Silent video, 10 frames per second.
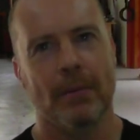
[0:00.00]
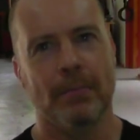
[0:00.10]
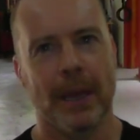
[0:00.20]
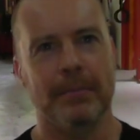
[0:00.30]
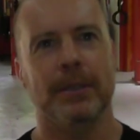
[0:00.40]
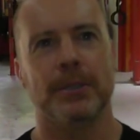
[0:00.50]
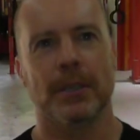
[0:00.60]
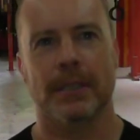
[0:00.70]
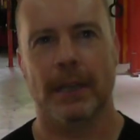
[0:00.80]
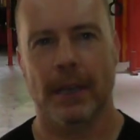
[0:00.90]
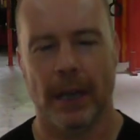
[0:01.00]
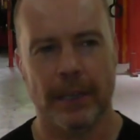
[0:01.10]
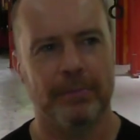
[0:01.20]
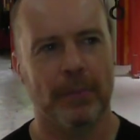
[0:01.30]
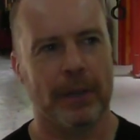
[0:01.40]
may be just the kind
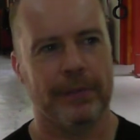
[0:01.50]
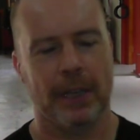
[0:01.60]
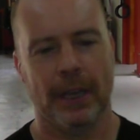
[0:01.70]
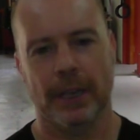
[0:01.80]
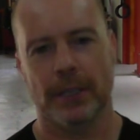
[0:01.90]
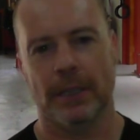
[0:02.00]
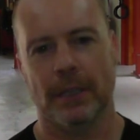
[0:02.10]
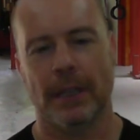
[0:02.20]
of modification